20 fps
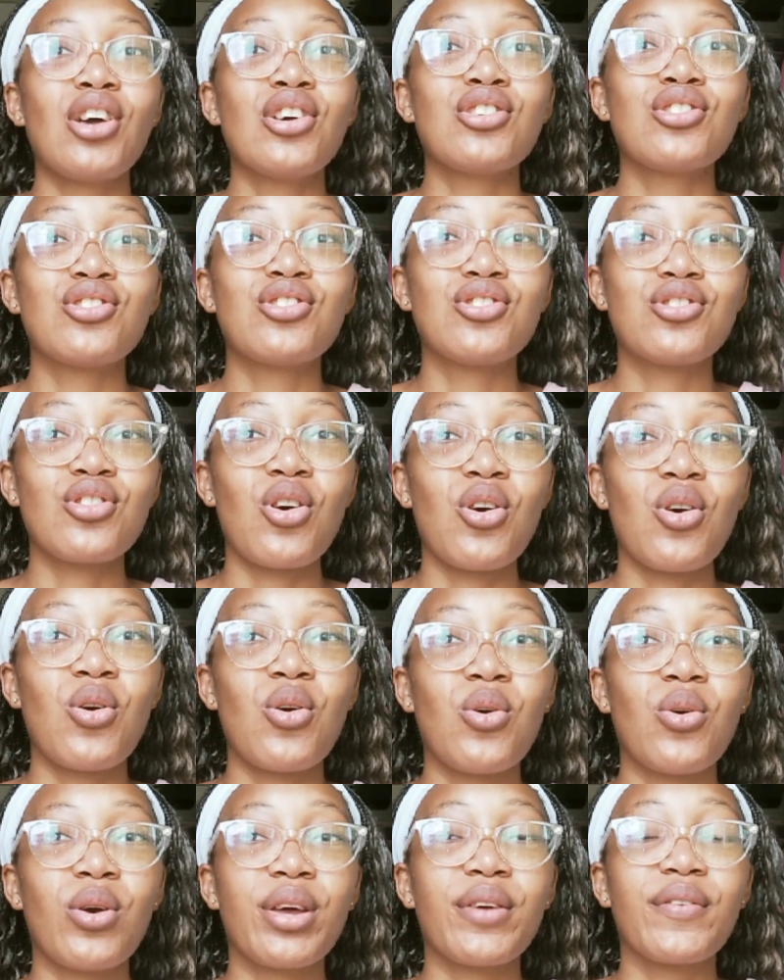
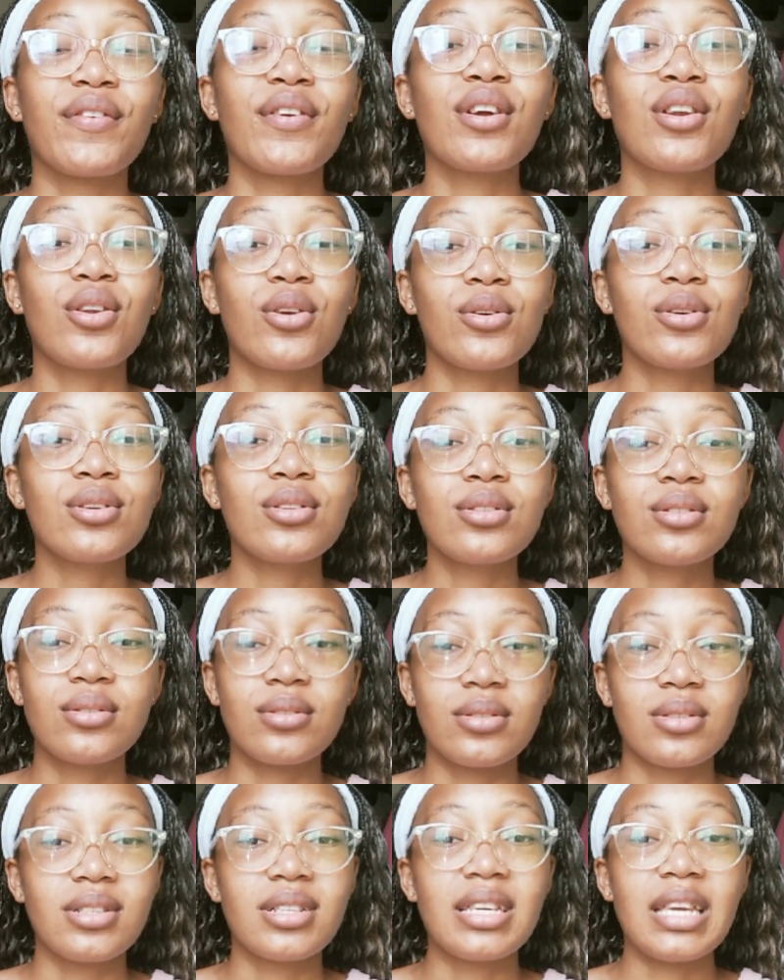So if you're
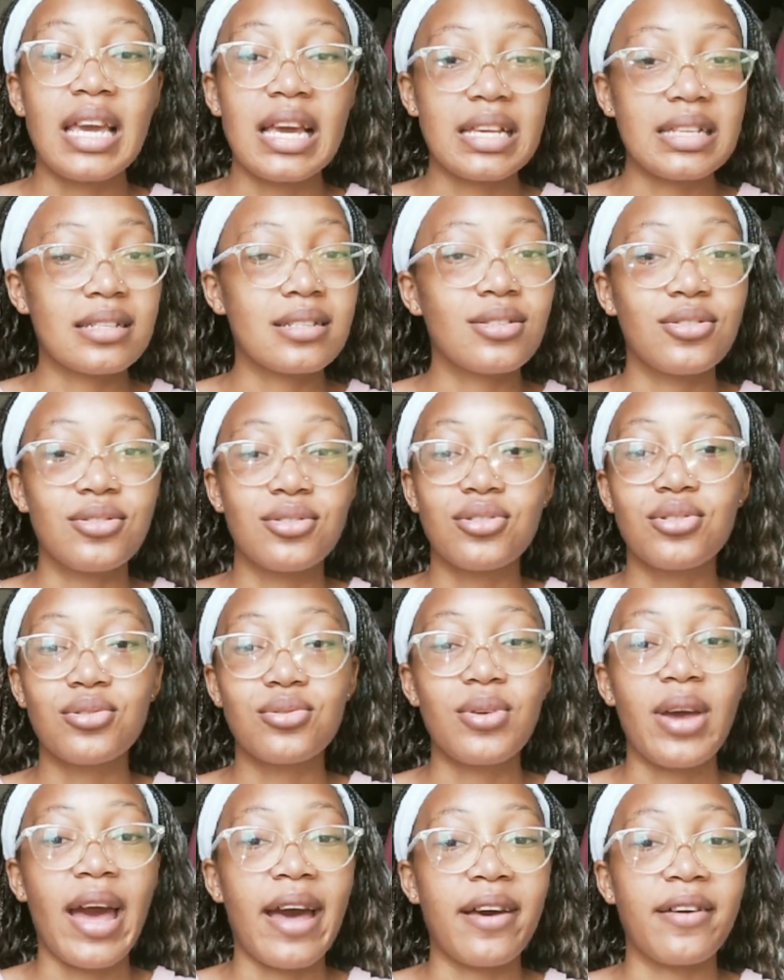local, yes, you do
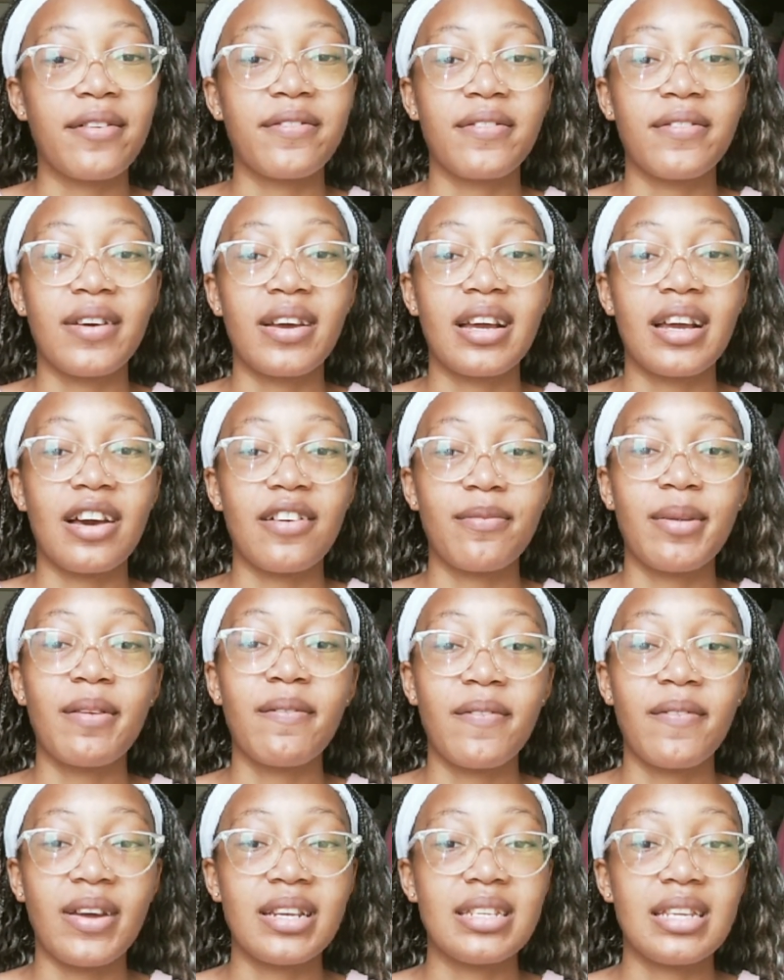have
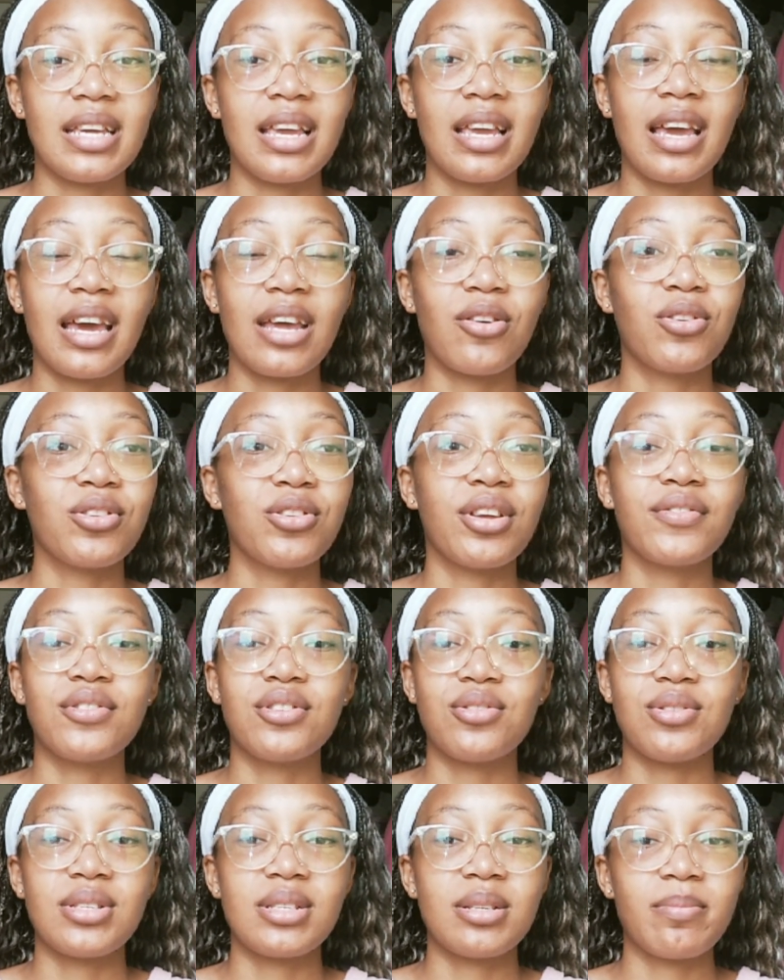government funding, and all you have
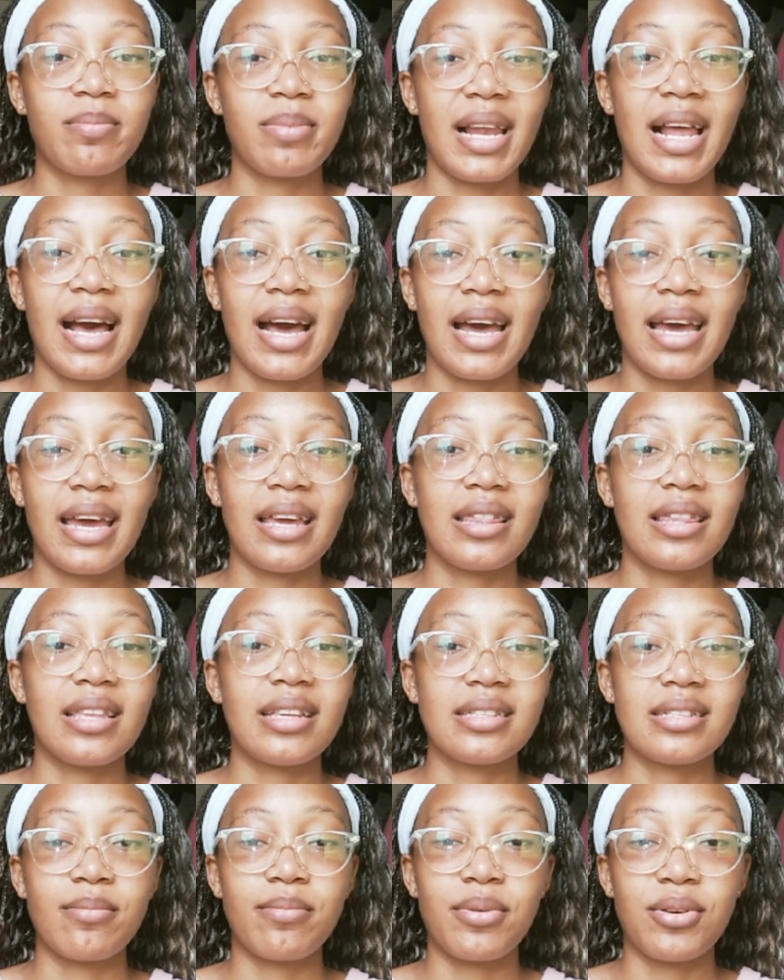to do is apply.
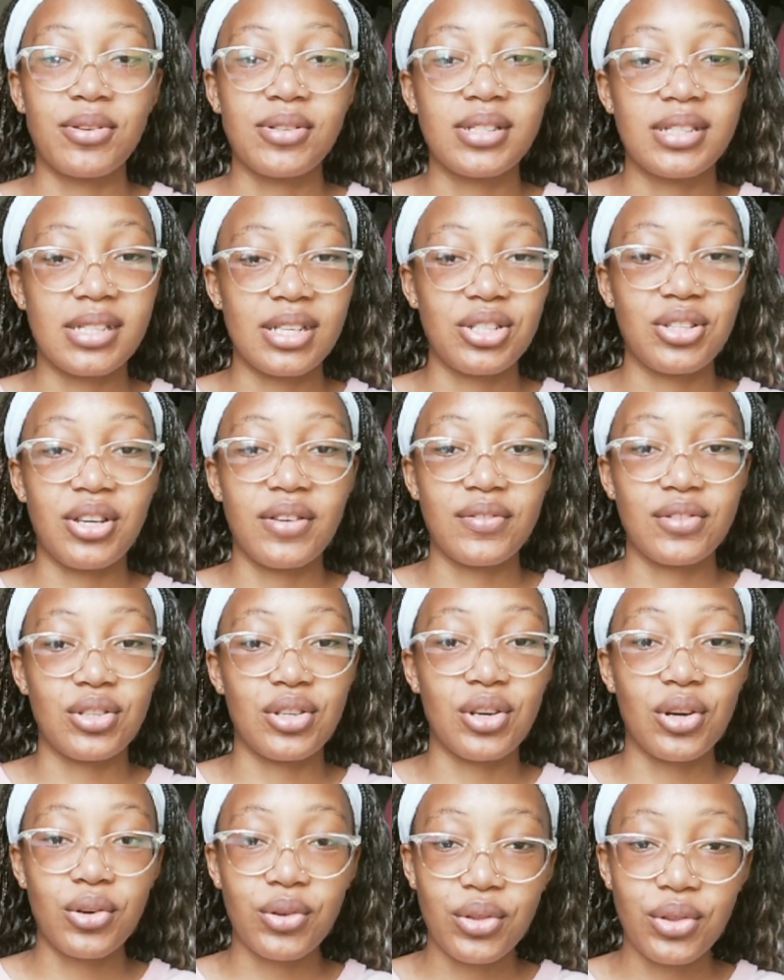There's some process that you have to
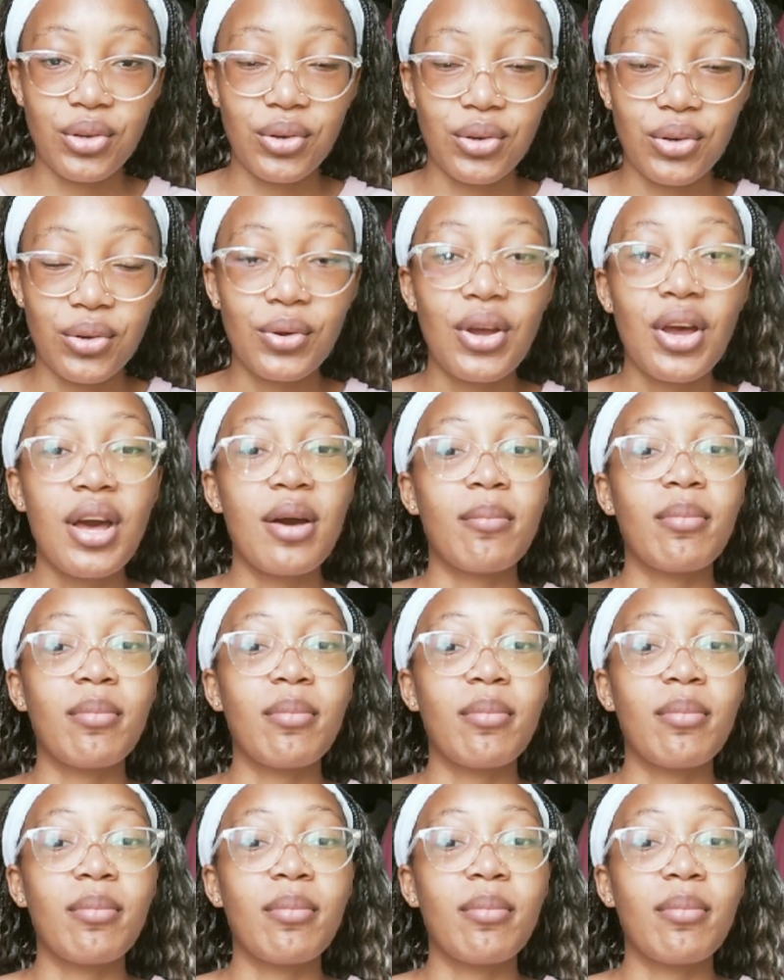go through.